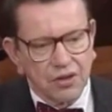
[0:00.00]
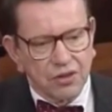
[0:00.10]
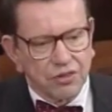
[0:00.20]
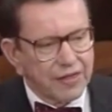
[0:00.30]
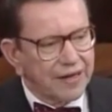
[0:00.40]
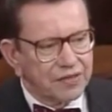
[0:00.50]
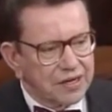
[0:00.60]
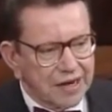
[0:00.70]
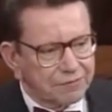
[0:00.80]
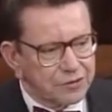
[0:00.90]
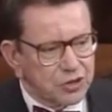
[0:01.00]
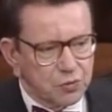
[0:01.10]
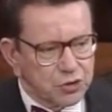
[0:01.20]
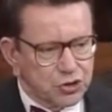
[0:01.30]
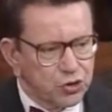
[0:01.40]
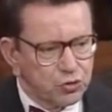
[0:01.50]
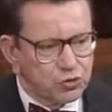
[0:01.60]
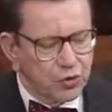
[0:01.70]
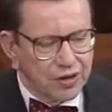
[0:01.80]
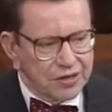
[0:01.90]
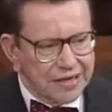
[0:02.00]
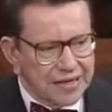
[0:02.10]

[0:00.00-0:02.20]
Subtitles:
Then the deficit was $2 trillion.